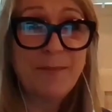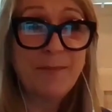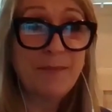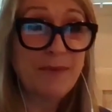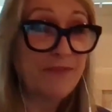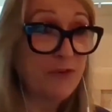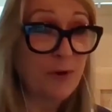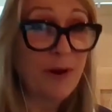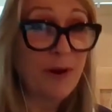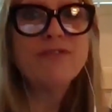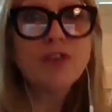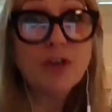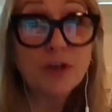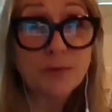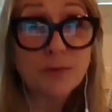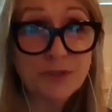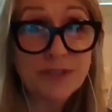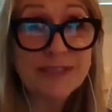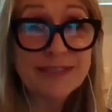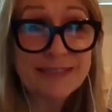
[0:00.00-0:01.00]
if you have got a
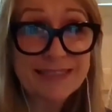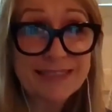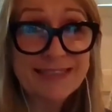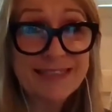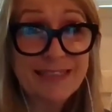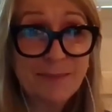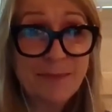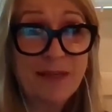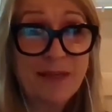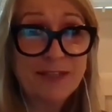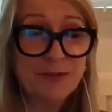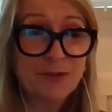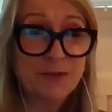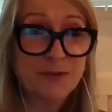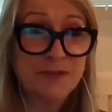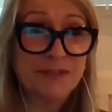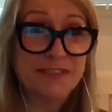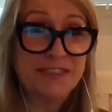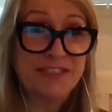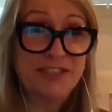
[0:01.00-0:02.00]
pre-existing medical
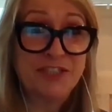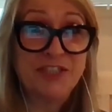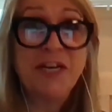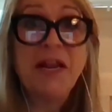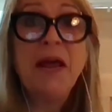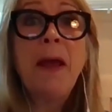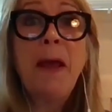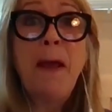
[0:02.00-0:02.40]
condition,